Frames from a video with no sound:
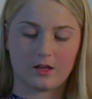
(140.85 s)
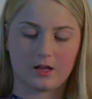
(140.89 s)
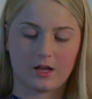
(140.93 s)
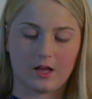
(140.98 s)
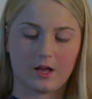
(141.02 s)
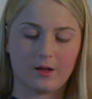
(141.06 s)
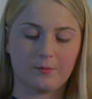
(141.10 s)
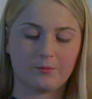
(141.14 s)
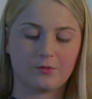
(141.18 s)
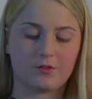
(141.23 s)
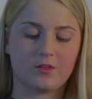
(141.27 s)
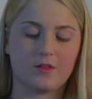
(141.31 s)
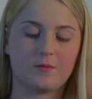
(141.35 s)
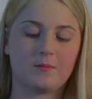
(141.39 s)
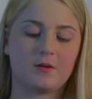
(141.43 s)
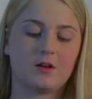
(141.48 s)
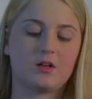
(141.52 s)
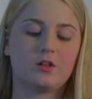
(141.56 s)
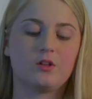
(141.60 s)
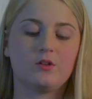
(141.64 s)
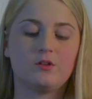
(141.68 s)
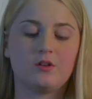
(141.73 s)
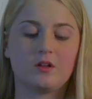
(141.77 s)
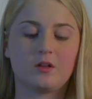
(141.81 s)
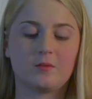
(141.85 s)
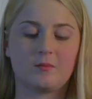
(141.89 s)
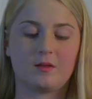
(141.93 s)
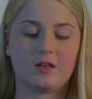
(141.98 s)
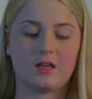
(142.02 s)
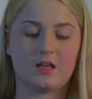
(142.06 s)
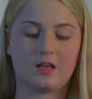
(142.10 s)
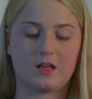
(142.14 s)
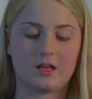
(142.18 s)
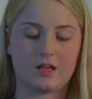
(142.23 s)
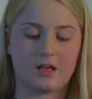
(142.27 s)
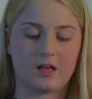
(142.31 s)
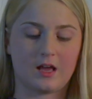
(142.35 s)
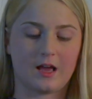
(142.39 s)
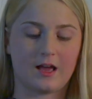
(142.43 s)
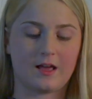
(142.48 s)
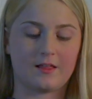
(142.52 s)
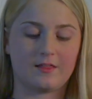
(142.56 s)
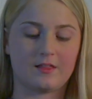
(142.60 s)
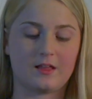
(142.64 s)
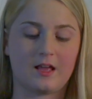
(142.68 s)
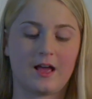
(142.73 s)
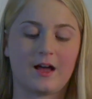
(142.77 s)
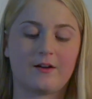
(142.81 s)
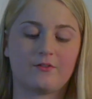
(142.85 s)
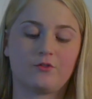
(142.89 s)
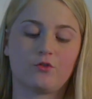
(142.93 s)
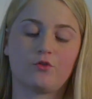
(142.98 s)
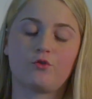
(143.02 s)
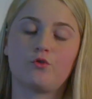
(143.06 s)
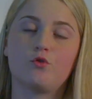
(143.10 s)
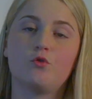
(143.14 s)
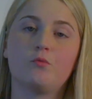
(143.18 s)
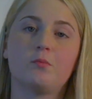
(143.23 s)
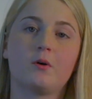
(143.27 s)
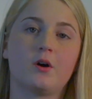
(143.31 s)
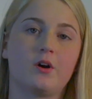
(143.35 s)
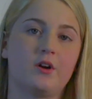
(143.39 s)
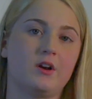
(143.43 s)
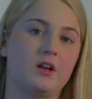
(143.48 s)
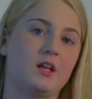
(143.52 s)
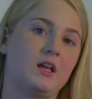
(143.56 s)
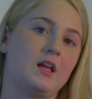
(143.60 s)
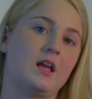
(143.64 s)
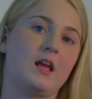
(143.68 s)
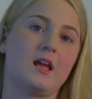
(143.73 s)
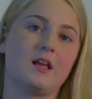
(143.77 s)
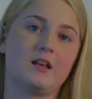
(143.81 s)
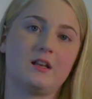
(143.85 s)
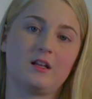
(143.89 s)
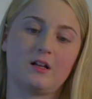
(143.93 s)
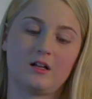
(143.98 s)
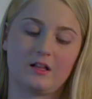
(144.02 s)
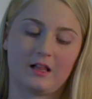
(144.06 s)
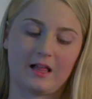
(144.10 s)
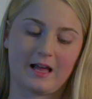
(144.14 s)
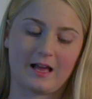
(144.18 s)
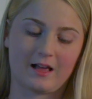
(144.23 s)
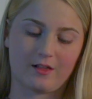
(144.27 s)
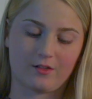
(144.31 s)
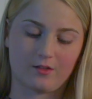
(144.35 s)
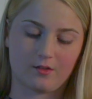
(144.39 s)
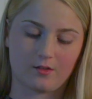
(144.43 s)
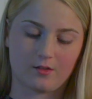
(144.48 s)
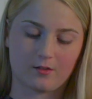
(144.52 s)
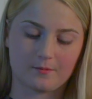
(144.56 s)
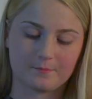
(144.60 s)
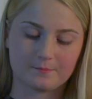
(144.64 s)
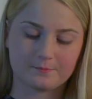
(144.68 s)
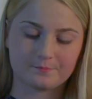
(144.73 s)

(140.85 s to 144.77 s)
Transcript: helped them, including me, at the after-school party and in class.